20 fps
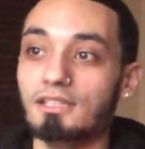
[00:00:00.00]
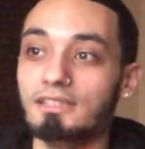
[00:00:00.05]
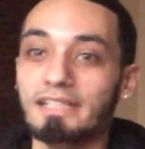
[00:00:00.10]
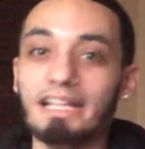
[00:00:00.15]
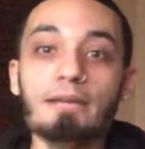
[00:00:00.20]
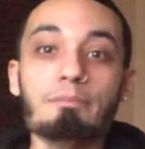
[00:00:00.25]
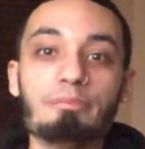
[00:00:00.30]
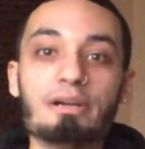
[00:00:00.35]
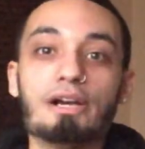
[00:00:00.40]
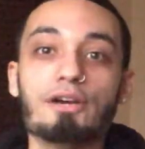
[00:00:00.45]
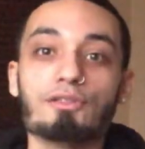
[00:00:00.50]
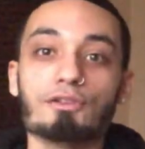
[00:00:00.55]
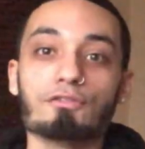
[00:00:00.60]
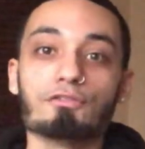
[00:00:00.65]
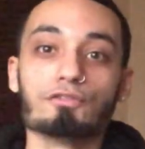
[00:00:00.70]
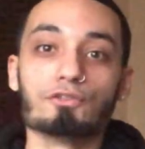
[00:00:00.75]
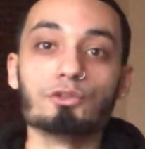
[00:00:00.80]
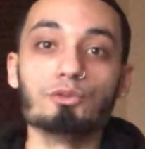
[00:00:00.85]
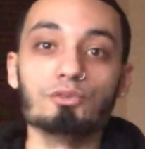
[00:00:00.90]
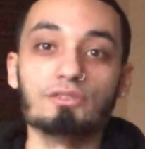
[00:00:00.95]
they bear the
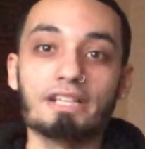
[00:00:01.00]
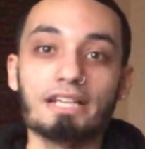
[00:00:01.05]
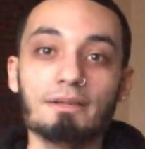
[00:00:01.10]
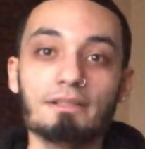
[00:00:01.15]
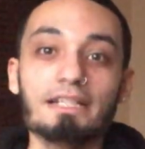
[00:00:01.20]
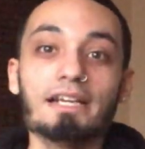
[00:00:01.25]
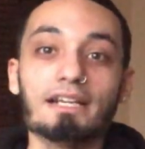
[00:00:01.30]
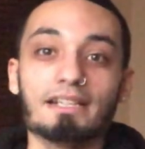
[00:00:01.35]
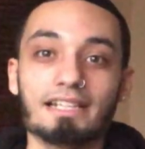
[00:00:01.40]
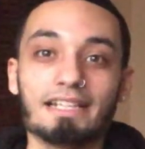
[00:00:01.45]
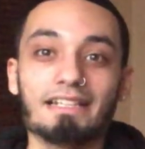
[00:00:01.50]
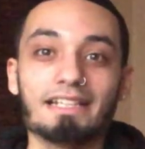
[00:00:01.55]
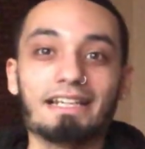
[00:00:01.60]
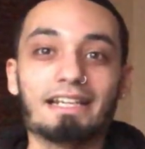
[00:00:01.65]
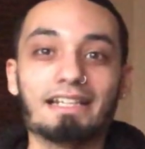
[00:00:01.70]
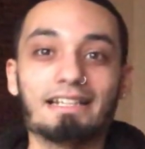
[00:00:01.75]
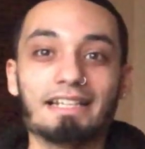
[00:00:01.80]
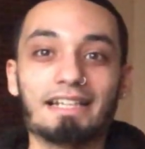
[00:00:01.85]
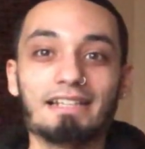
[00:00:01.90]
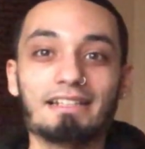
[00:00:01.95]
fruit. They yeah, they they
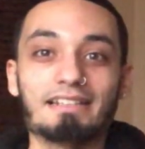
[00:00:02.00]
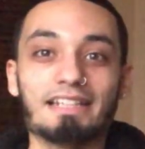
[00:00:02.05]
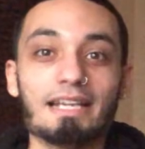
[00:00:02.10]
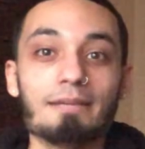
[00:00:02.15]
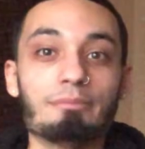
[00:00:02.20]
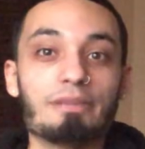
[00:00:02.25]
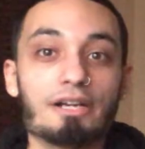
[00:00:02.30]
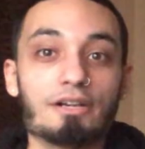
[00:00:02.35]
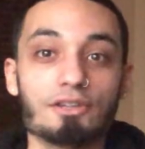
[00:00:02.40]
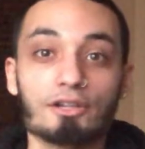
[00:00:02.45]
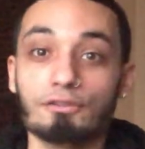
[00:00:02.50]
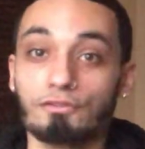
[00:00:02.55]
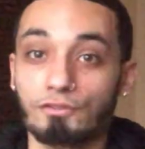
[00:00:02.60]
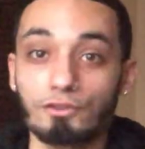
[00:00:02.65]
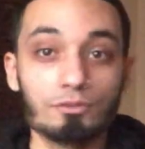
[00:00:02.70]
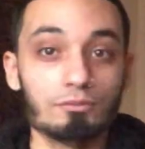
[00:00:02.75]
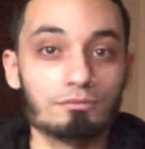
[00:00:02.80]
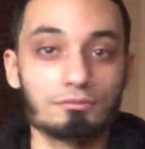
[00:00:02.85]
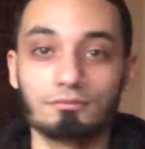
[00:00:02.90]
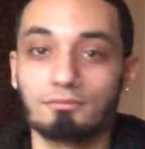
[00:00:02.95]
get they they bear their
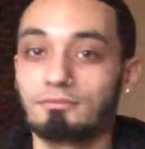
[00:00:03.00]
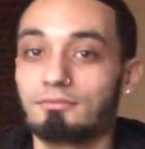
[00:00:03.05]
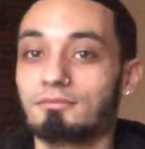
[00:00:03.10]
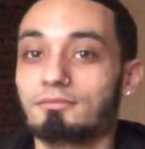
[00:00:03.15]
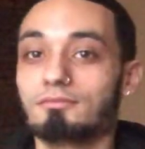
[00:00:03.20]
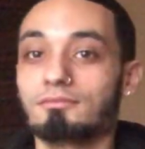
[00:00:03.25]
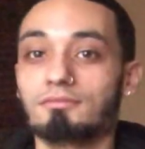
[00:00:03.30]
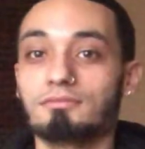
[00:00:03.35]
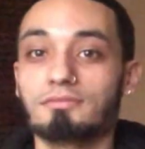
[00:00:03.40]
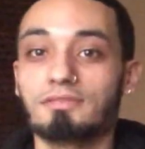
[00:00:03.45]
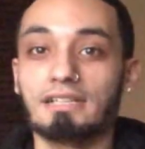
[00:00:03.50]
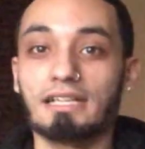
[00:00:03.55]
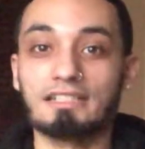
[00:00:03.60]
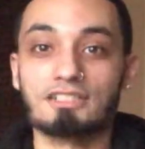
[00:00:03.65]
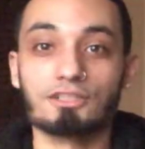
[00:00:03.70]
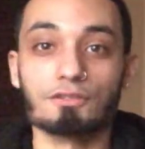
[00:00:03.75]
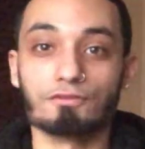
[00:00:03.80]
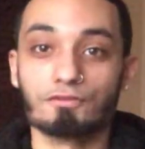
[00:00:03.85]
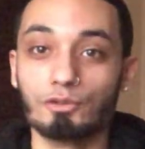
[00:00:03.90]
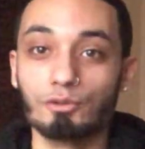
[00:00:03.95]
fruit.
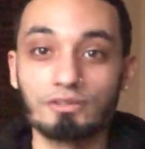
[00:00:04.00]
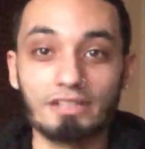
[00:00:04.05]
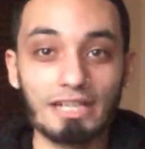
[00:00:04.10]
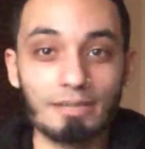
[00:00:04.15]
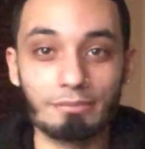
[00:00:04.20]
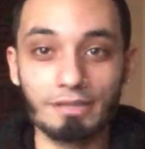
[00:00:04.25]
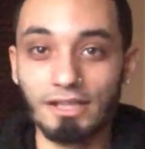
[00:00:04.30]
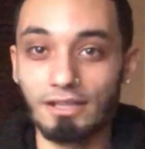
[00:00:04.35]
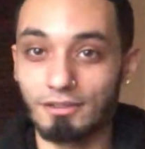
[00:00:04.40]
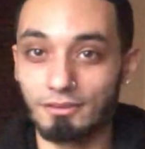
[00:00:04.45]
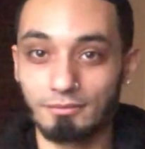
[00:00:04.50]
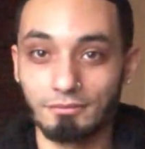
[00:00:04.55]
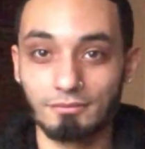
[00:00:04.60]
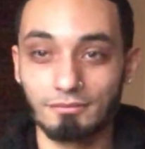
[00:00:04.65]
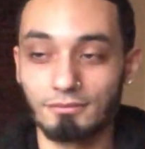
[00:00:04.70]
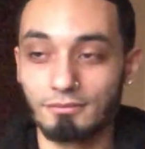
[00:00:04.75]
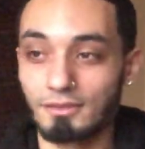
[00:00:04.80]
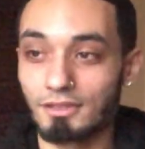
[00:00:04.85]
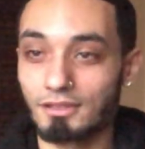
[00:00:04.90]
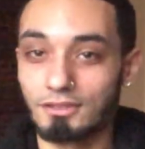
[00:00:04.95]
That's the fruit they bear.
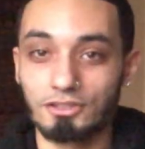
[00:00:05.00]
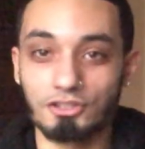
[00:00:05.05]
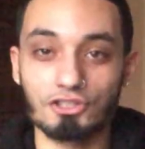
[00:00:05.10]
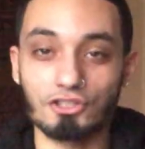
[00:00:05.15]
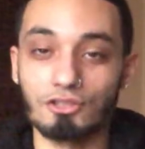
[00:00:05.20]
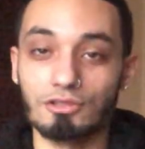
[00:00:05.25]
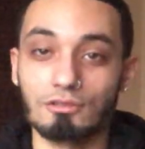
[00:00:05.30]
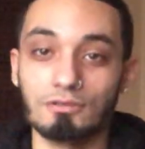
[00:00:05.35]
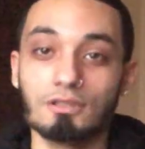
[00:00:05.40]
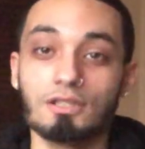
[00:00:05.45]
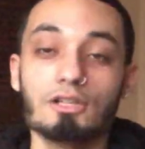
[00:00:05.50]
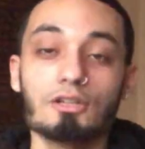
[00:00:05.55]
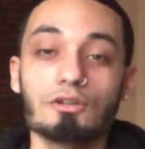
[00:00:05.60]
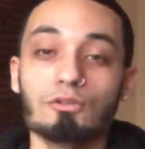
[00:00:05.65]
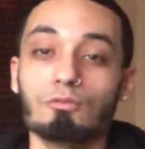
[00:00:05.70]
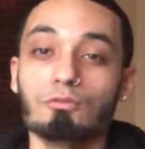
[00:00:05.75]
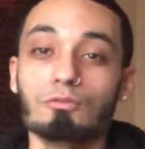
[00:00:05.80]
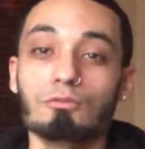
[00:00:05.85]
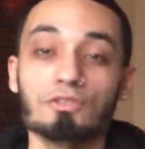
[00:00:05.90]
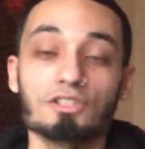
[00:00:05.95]
So,
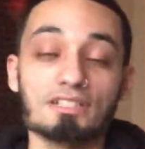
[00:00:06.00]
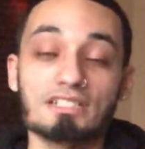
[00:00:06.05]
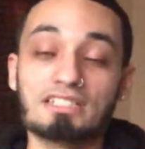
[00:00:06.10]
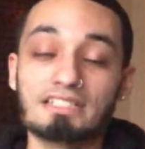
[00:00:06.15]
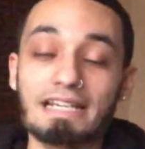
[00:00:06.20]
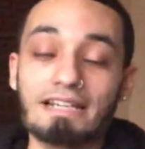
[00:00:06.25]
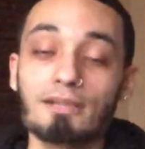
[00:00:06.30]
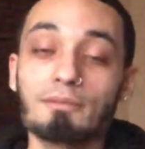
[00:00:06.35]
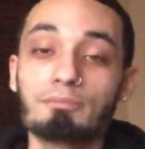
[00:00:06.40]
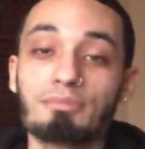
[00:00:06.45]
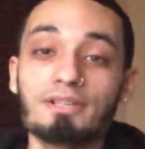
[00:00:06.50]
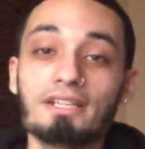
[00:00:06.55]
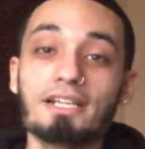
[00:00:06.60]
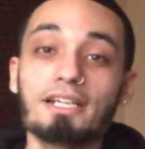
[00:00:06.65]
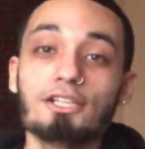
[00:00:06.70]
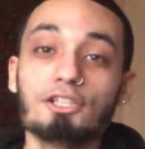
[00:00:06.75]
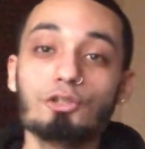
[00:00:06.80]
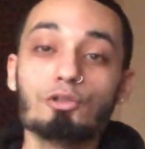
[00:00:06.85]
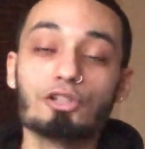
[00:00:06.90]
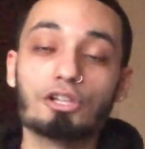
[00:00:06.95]
the state of
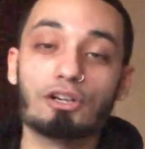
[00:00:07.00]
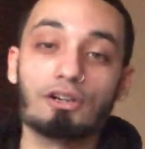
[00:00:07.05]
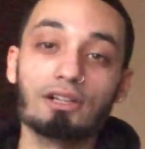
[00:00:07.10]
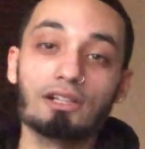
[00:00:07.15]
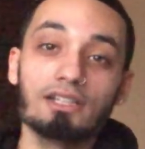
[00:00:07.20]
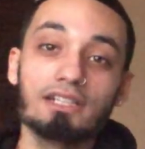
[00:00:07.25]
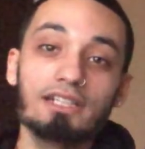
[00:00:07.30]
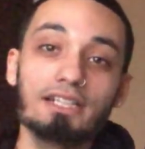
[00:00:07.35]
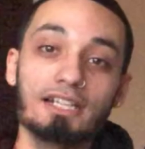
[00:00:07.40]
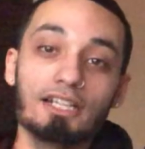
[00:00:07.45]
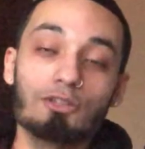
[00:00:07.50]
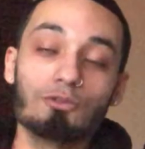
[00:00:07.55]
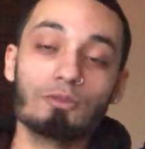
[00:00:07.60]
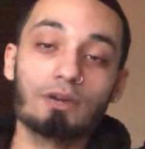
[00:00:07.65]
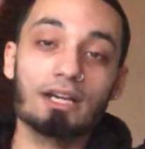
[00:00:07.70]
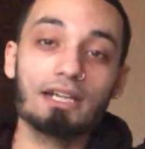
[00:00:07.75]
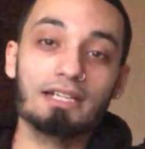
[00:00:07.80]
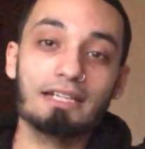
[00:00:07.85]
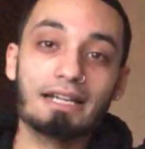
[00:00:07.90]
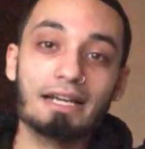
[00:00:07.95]
being you currently in
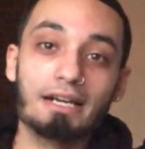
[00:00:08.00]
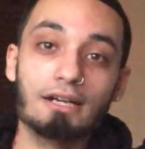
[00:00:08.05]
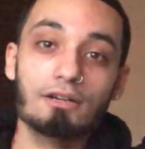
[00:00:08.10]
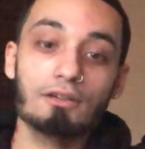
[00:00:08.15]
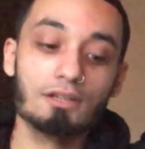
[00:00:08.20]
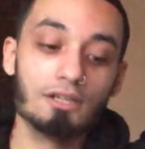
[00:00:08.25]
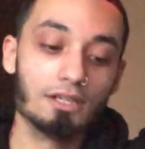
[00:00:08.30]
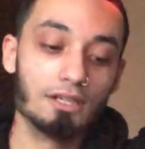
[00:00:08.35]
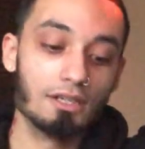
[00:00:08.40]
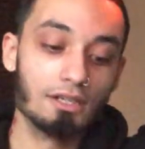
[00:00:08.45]
right now,